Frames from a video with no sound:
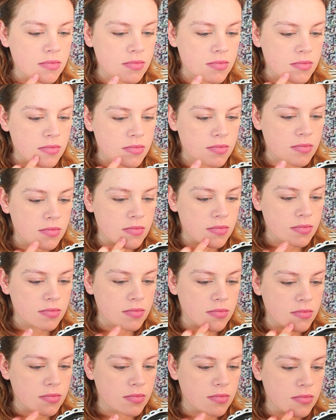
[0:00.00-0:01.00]
with the
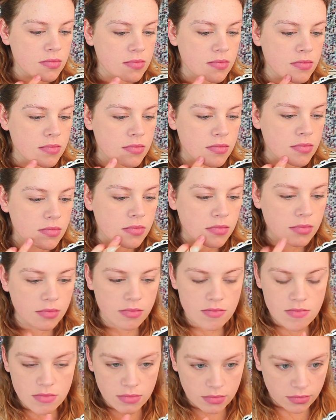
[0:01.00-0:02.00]
LA Girl Pro
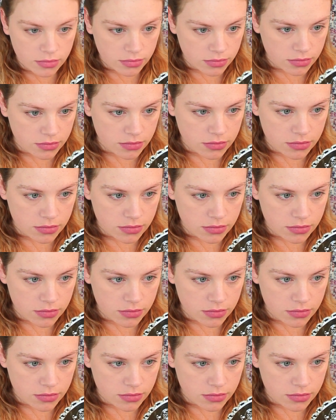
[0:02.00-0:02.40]
Conceal in the